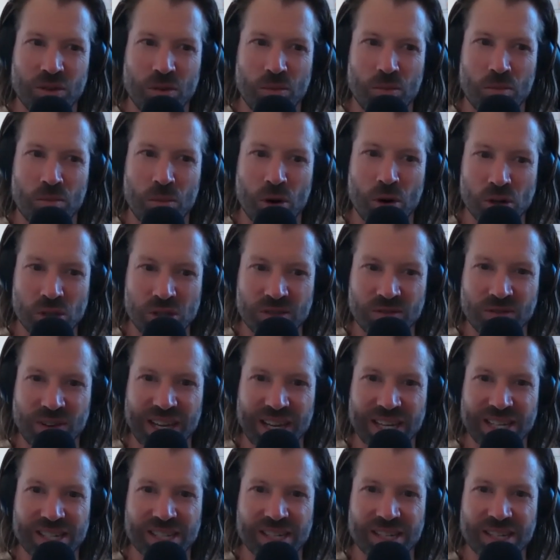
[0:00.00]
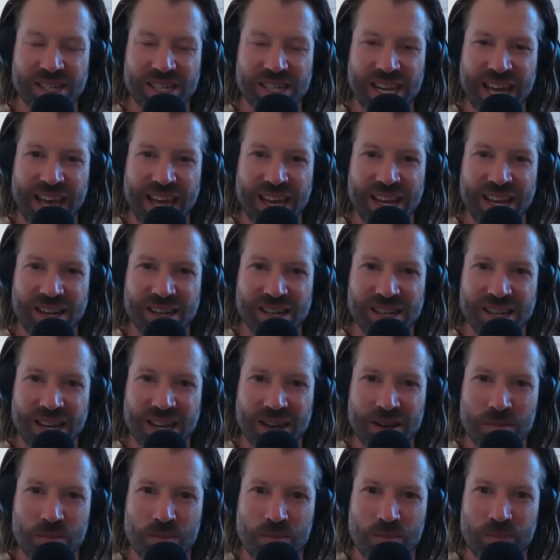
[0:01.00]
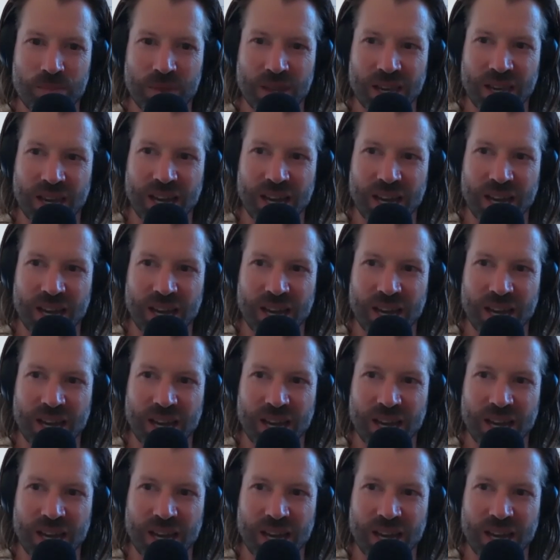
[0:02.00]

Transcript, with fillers: motivated and um